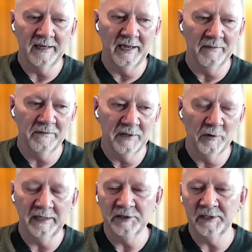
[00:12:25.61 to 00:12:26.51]
I'm
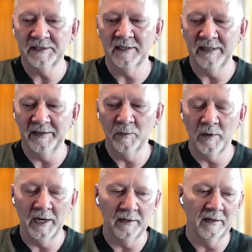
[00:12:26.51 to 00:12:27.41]
floating just underneath the
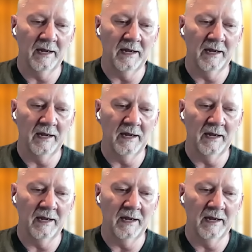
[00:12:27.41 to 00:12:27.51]
water.